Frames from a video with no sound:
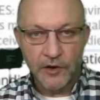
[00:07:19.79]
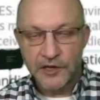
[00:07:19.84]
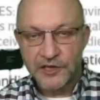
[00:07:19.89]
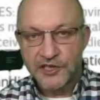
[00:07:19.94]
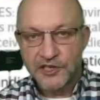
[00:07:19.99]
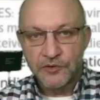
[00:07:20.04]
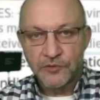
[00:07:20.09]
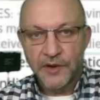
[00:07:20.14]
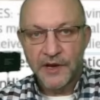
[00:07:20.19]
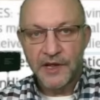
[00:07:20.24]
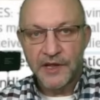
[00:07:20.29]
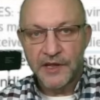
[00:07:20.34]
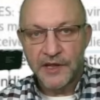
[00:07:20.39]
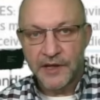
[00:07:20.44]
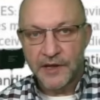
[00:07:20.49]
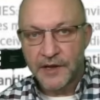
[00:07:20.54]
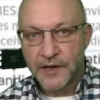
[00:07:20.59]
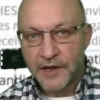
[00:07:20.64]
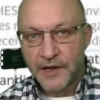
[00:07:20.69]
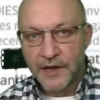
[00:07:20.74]

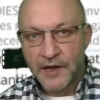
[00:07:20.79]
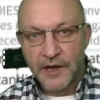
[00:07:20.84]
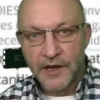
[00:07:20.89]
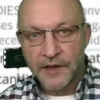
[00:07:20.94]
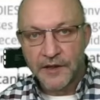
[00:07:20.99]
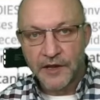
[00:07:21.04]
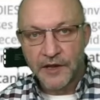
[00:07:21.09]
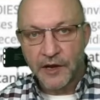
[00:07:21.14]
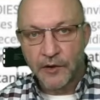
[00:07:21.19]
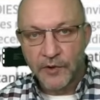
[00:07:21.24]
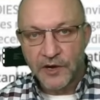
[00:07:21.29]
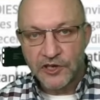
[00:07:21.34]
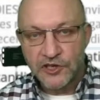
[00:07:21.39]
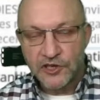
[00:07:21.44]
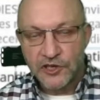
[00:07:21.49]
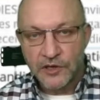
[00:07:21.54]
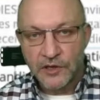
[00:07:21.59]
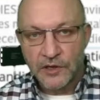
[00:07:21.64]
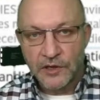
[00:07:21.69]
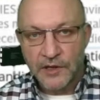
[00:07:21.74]
Australia, the
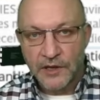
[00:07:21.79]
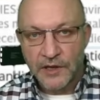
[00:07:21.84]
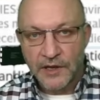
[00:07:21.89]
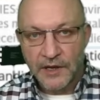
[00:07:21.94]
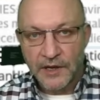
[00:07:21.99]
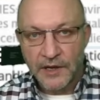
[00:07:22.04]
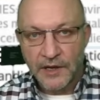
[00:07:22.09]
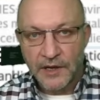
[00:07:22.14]
original